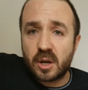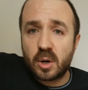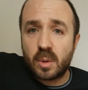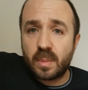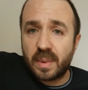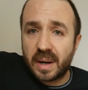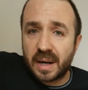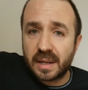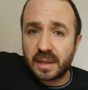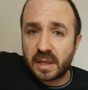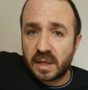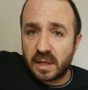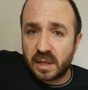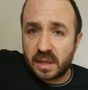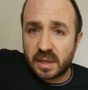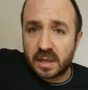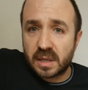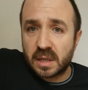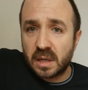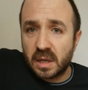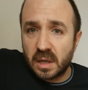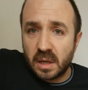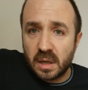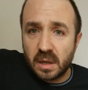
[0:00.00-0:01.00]
about
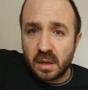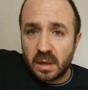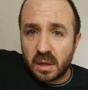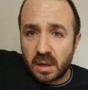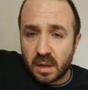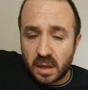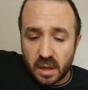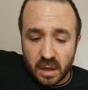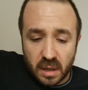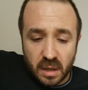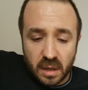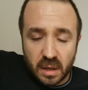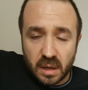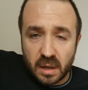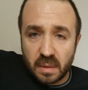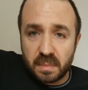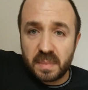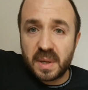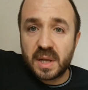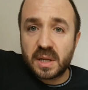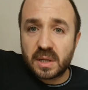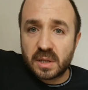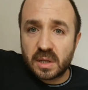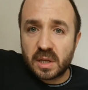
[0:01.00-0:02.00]
his
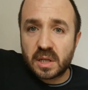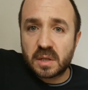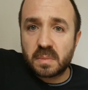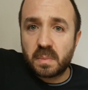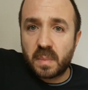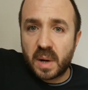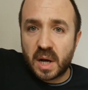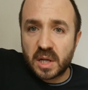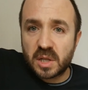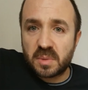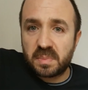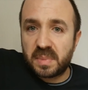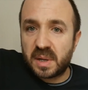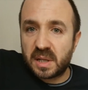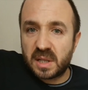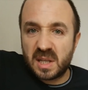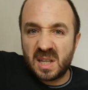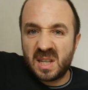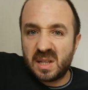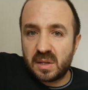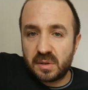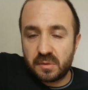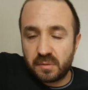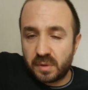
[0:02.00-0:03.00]
business much, but
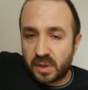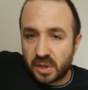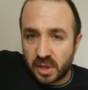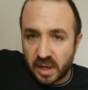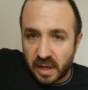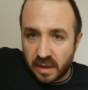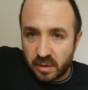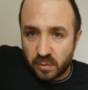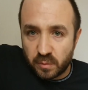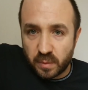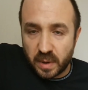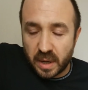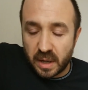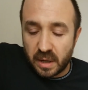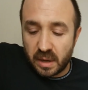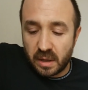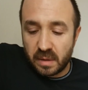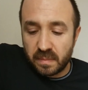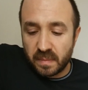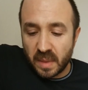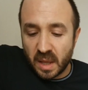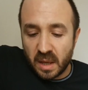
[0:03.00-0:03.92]
he is rich anyway.